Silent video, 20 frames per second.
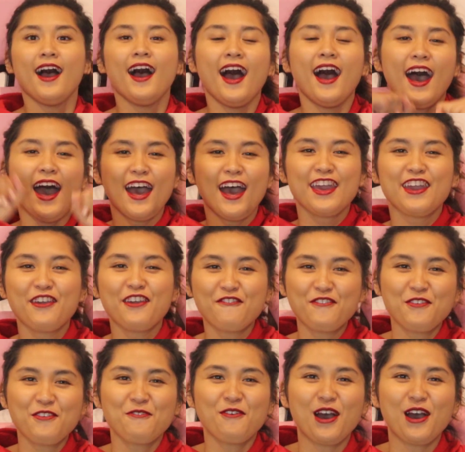Hi
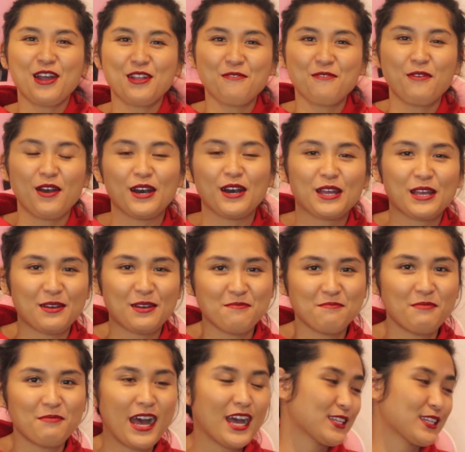everyone,
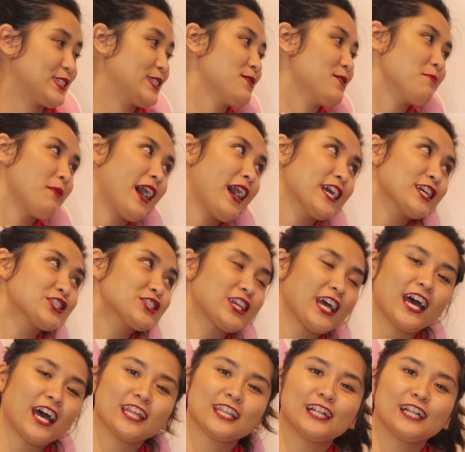welcome back to my
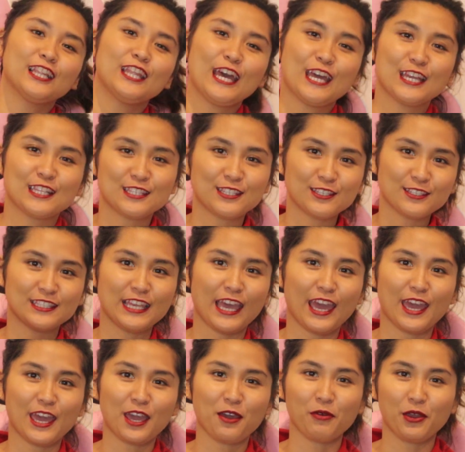channel, and
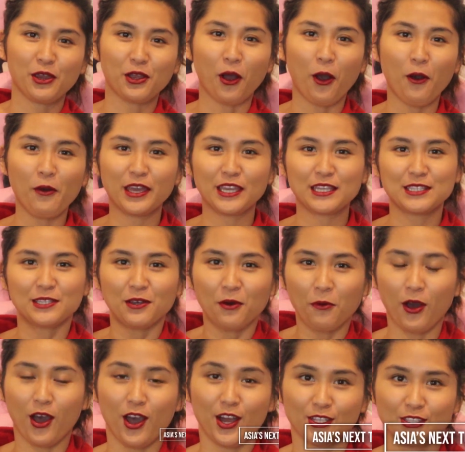today we're going
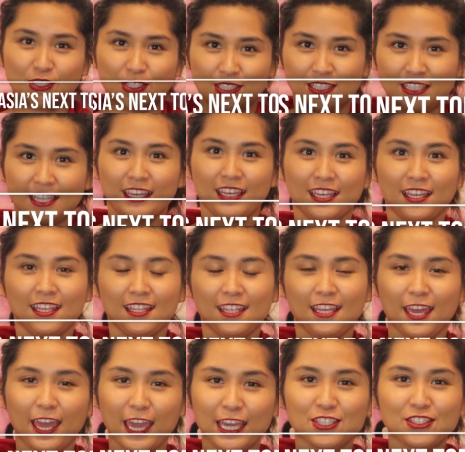to watch
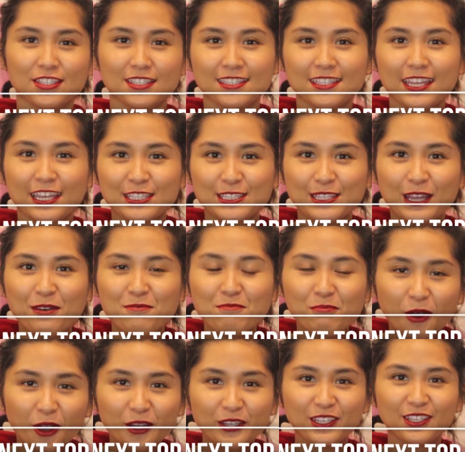the Asia's Next Top
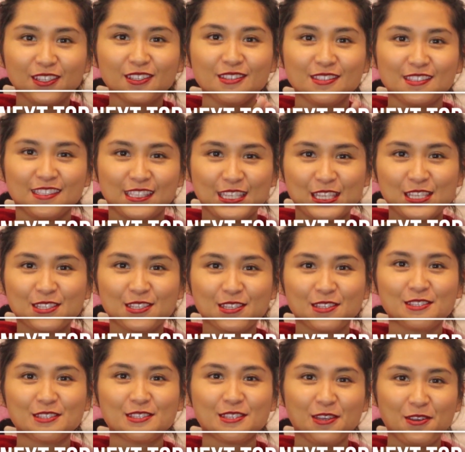Model
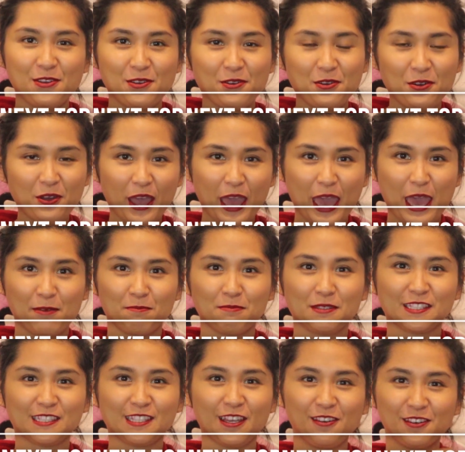Season 2
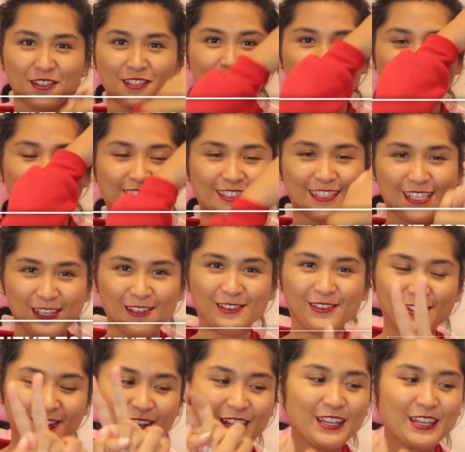Episode 2.